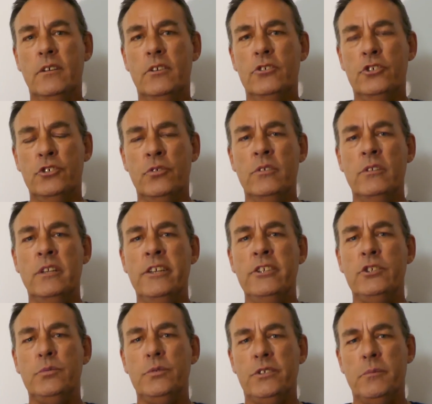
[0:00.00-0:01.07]
John
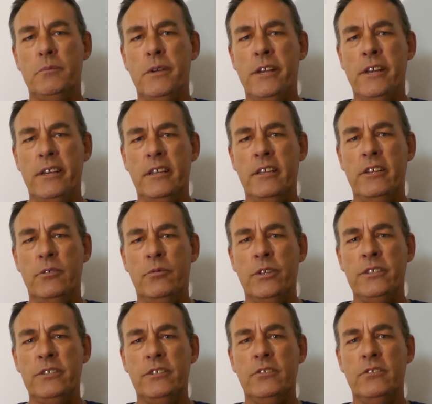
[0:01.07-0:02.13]
Lynch was immediately
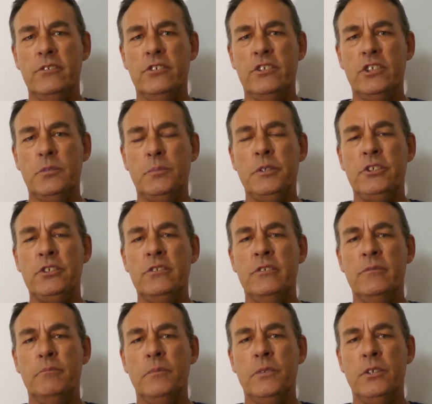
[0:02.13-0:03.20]
arrested on suspicion
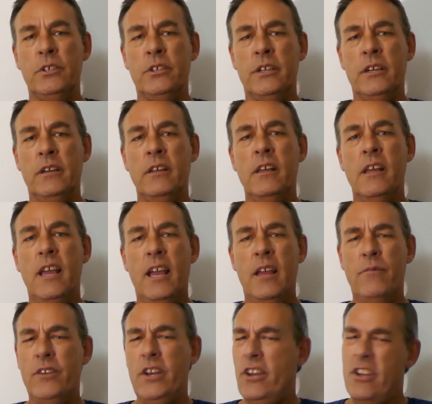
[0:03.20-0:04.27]
of murder
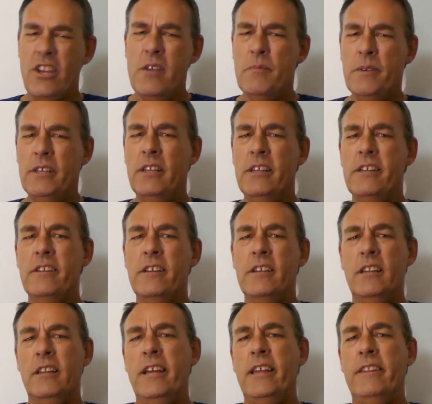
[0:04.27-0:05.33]
and vehemently
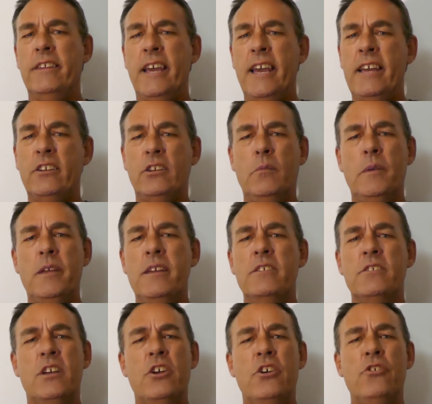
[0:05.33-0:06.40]
declared the hat to be
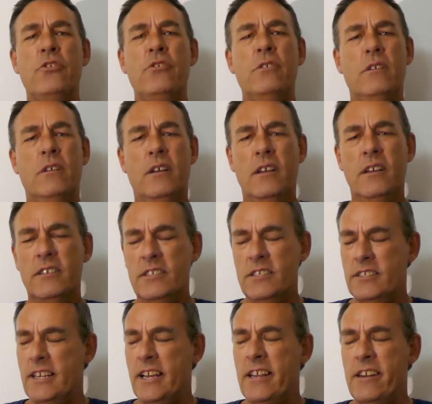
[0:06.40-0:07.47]
his own,
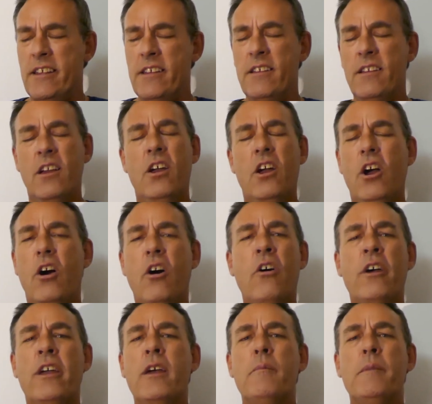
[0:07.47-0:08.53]
stating,
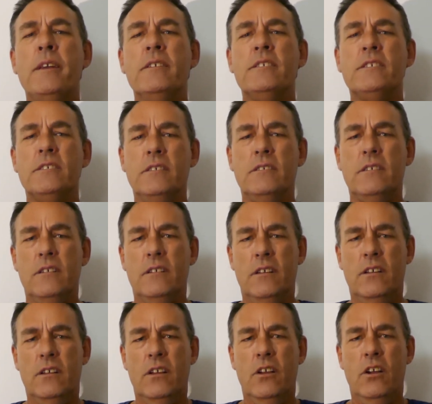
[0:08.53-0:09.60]
"I am innocent.
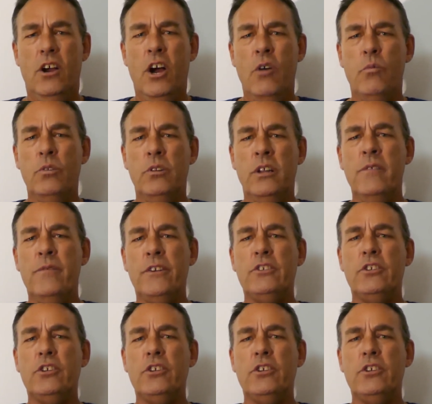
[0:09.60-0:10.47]
I will leave it to